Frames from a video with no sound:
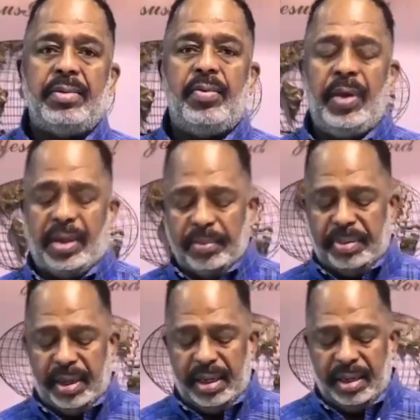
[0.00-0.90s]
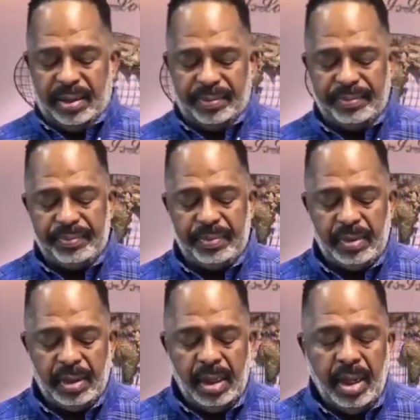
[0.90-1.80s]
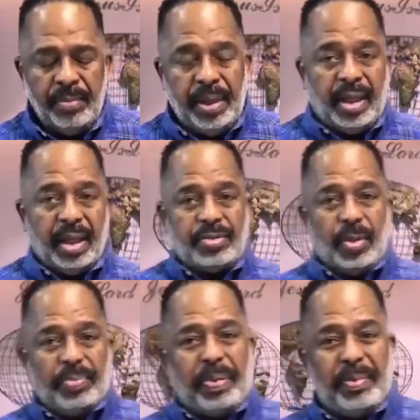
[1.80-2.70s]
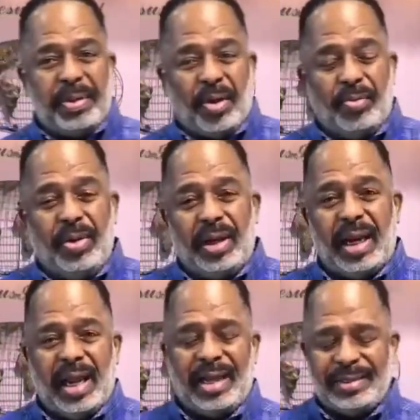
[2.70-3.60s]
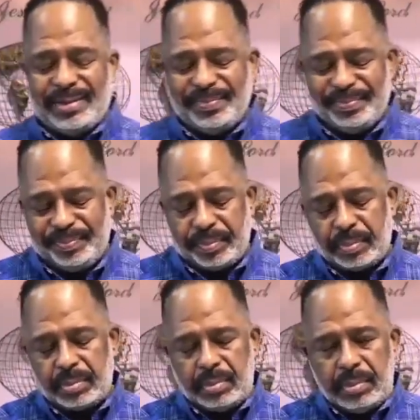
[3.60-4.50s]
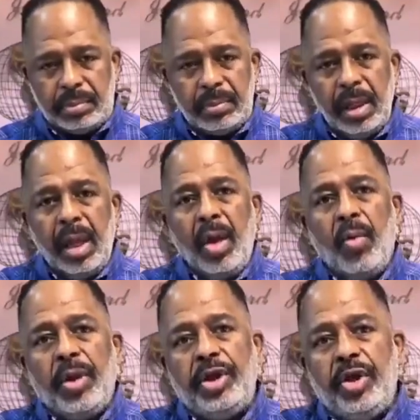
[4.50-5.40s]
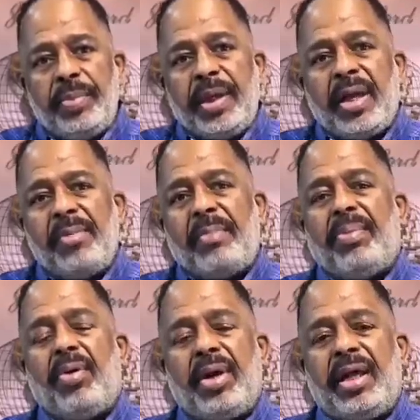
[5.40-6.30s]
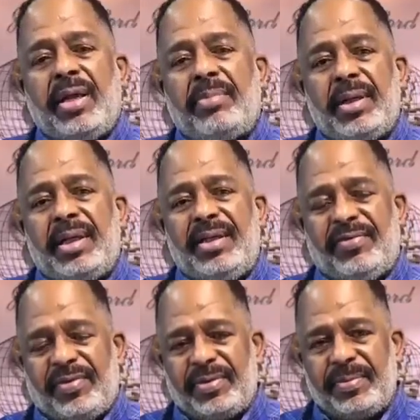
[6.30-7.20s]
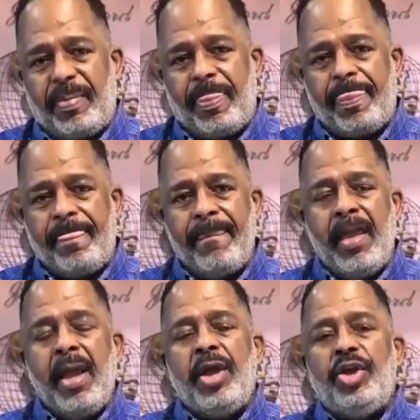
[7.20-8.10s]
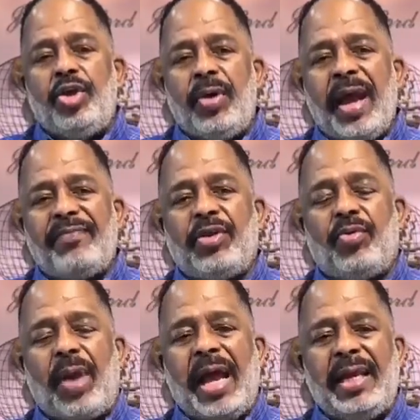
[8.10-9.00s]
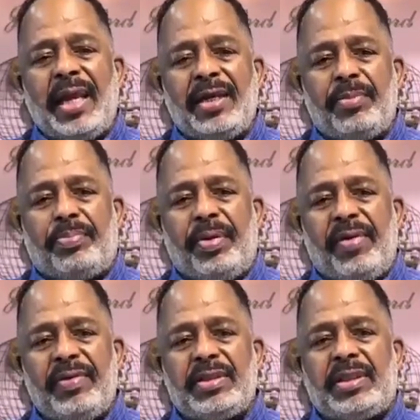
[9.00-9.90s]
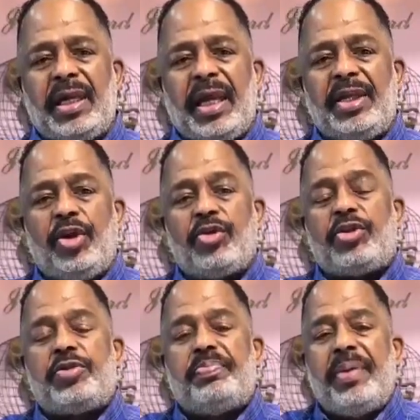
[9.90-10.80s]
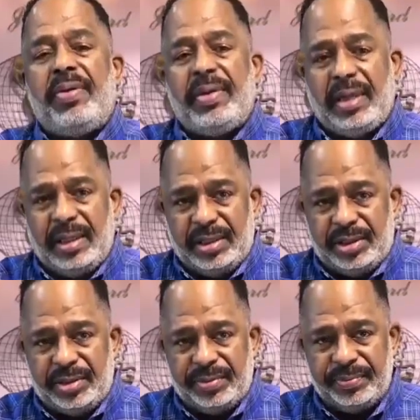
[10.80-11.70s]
Wikipedia. Because what people don't realize, when you become a born-again believer, you have the right and the privilege to let your spirit lead you.